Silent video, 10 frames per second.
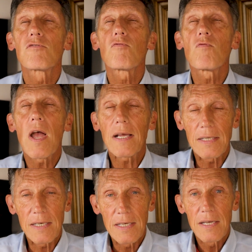
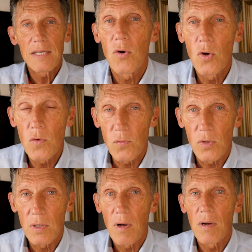directly
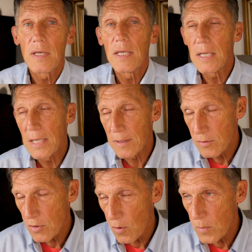hurtful
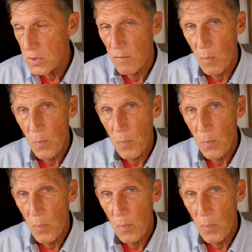in terms of